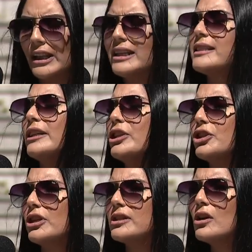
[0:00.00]
collect
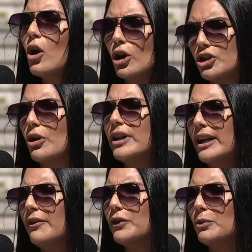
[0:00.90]
signatures or donate
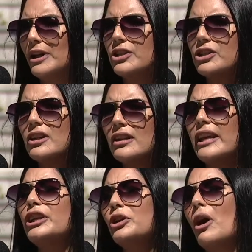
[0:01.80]
if you wish.
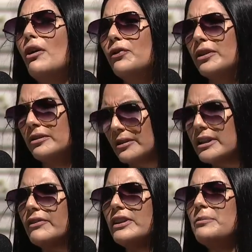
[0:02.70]
Thank you all for
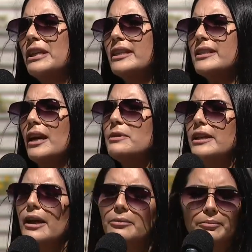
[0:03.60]
giving me this time
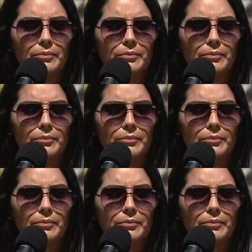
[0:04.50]
today.